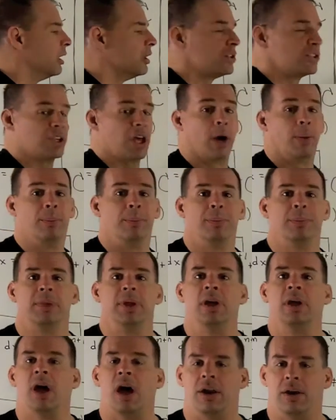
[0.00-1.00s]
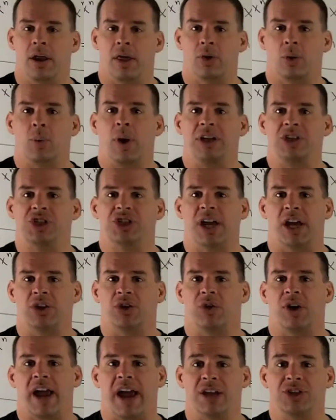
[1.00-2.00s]
So Another way to check
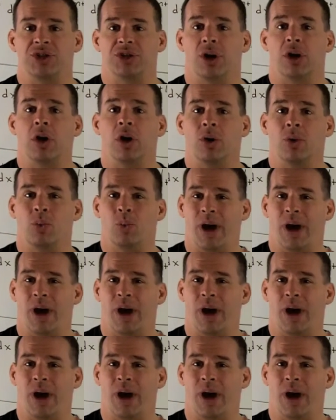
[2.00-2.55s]
your answer